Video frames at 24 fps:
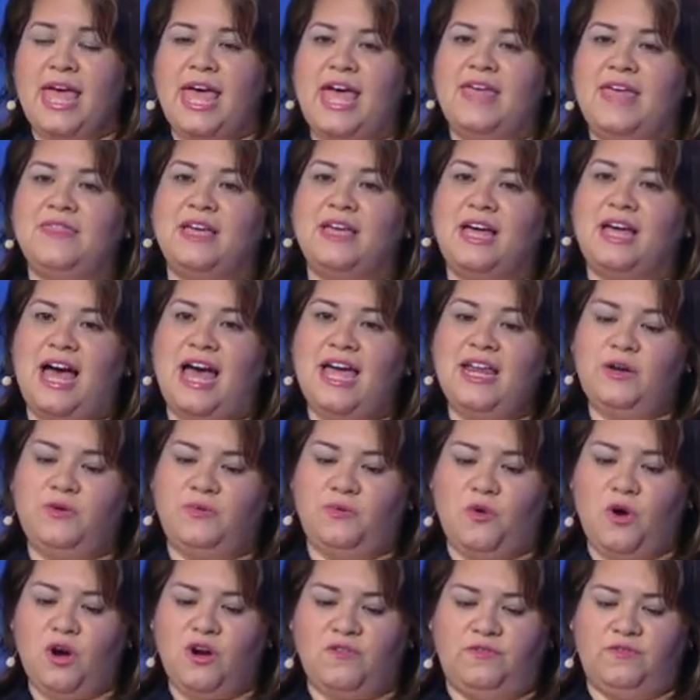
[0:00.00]
And the guided
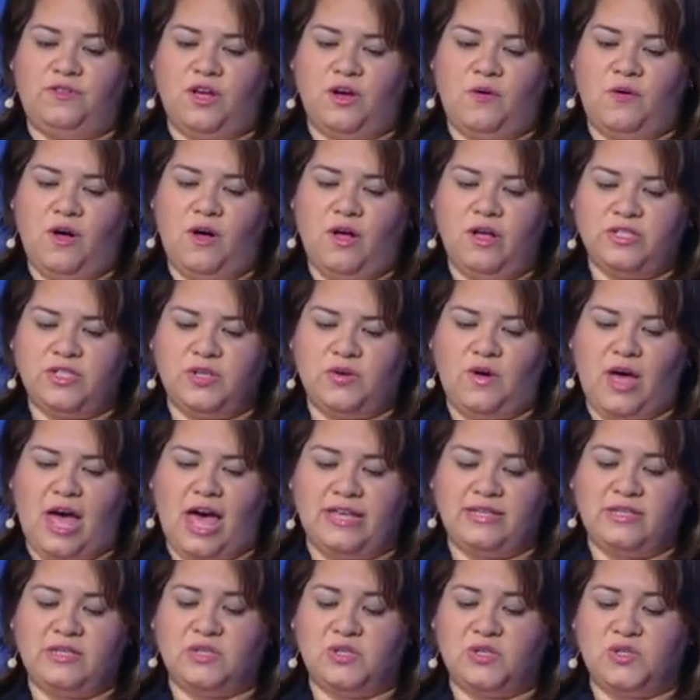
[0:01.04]
workflow also
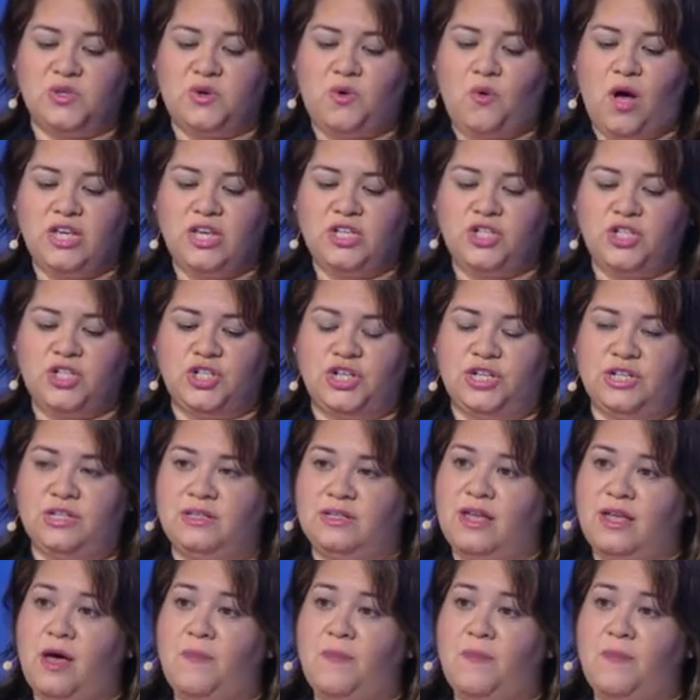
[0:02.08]
asks questions